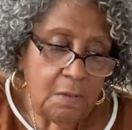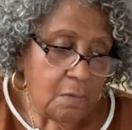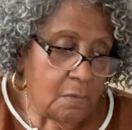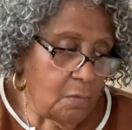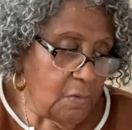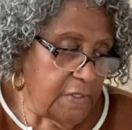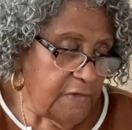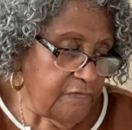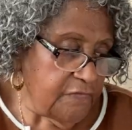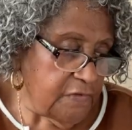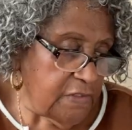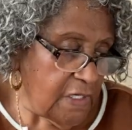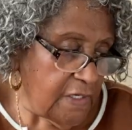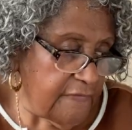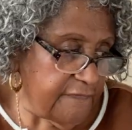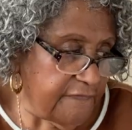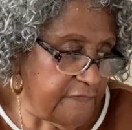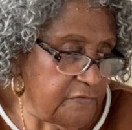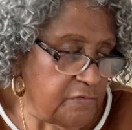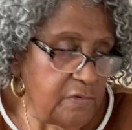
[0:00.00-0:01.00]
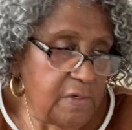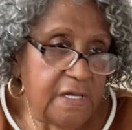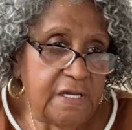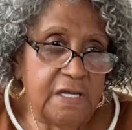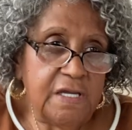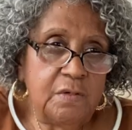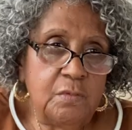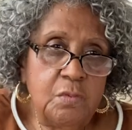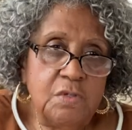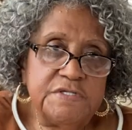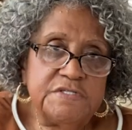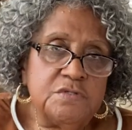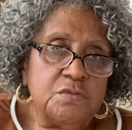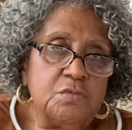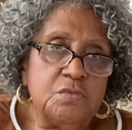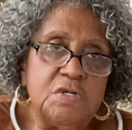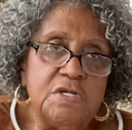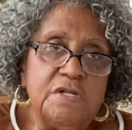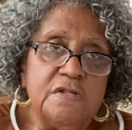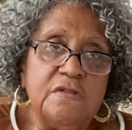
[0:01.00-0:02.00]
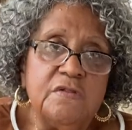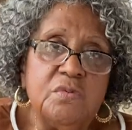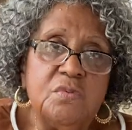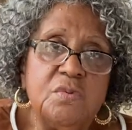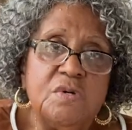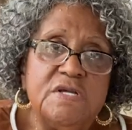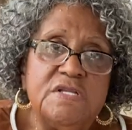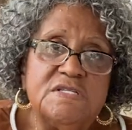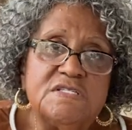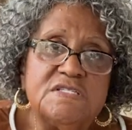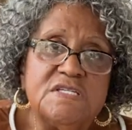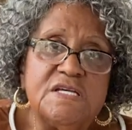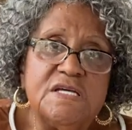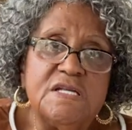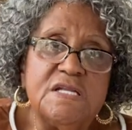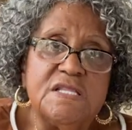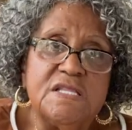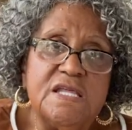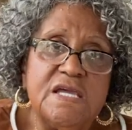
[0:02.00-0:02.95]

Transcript: whatever kind of flu I had wasn't one of the ones that